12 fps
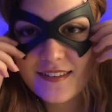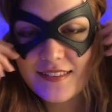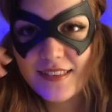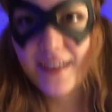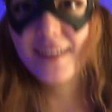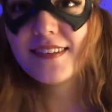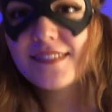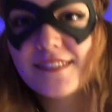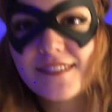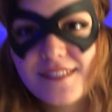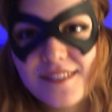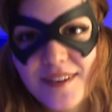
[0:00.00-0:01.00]
that is
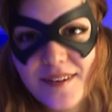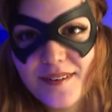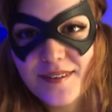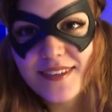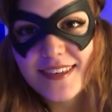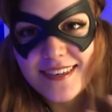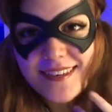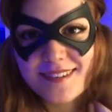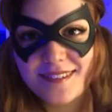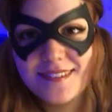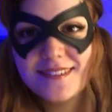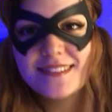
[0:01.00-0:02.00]
so
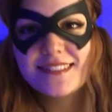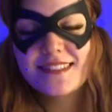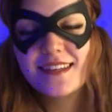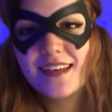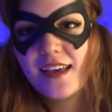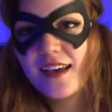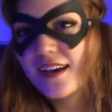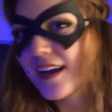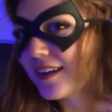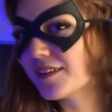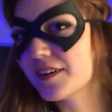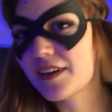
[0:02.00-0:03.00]
cute. I
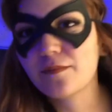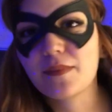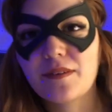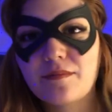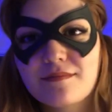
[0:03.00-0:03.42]
know I have my